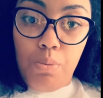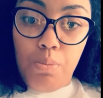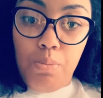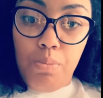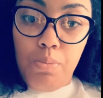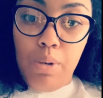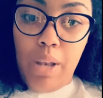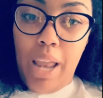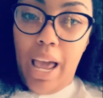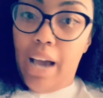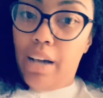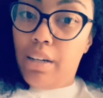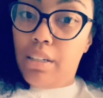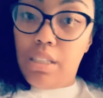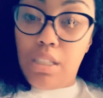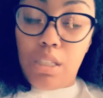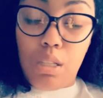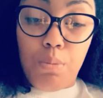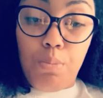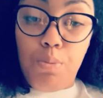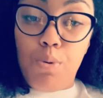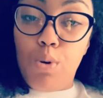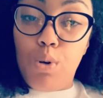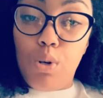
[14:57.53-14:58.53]
loudest
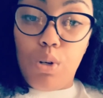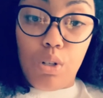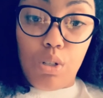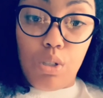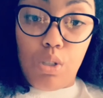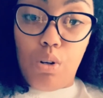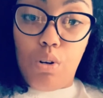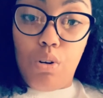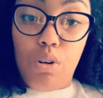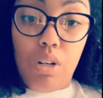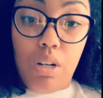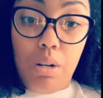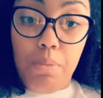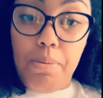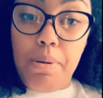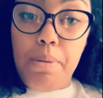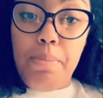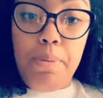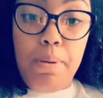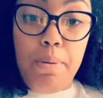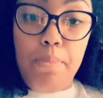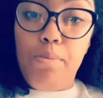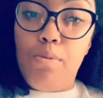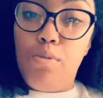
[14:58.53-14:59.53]
supporters are going to be
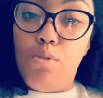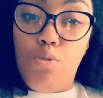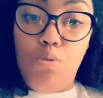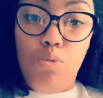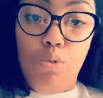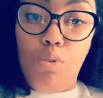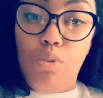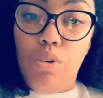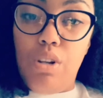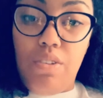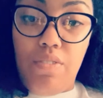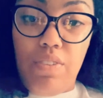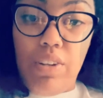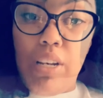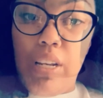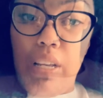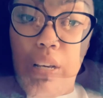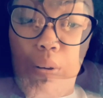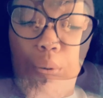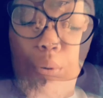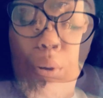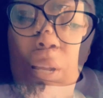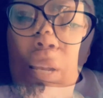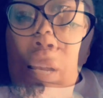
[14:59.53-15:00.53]
people you don't even
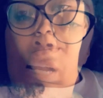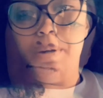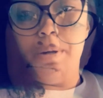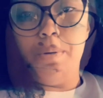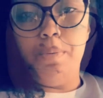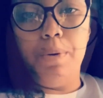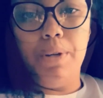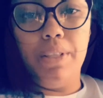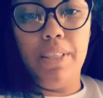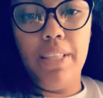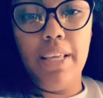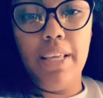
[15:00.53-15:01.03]
know. And that's with